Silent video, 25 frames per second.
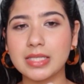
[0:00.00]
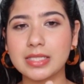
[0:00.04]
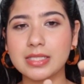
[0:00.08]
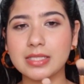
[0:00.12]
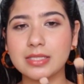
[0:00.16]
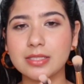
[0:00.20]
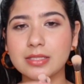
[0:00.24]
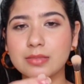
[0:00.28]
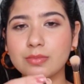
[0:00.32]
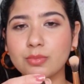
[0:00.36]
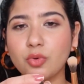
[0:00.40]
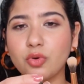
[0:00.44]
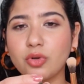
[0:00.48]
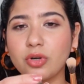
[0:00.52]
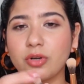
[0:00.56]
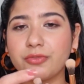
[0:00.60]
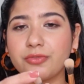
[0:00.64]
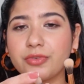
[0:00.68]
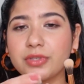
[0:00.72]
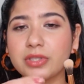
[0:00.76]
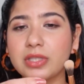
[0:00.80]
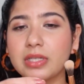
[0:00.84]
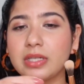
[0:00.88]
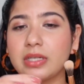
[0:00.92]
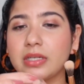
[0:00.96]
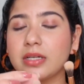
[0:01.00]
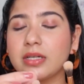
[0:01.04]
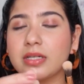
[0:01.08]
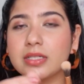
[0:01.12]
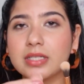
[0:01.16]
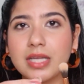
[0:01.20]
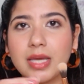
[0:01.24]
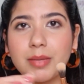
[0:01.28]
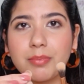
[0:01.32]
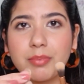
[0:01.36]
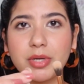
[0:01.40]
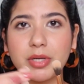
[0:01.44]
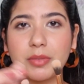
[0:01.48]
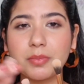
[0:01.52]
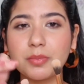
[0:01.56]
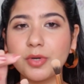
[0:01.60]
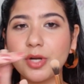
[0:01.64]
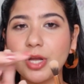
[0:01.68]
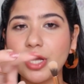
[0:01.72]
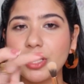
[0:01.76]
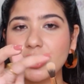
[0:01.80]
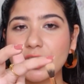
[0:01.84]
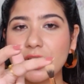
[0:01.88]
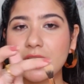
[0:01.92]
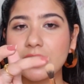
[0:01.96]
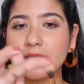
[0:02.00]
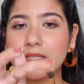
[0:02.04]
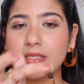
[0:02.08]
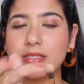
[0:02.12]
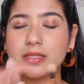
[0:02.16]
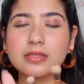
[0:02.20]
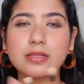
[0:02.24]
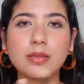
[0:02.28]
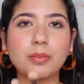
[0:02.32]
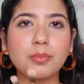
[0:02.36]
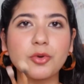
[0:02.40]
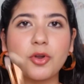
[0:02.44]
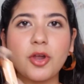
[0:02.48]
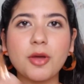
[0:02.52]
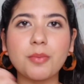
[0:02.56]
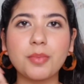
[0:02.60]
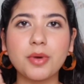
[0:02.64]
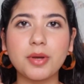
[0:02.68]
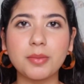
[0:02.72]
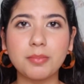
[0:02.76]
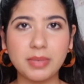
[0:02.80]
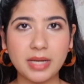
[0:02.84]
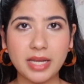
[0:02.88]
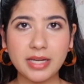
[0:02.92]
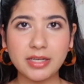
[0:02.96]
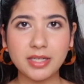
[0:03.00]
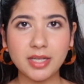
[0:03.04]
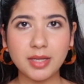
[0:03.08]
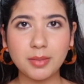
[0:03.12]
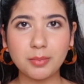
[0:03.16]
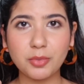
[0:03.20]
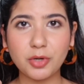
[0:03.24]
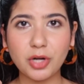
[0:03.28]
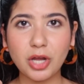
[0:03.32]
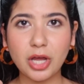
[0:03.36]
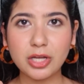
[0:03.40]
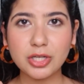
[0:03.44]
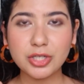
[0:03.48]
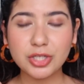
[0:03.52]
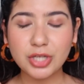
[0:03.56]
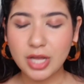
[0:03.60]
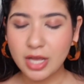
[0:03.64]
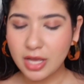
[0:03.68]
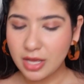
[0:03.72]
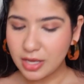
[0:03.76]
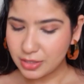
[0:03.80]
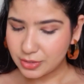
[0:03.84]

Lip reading: This is more of a thinner tapered brush, and this is a proper blending brush.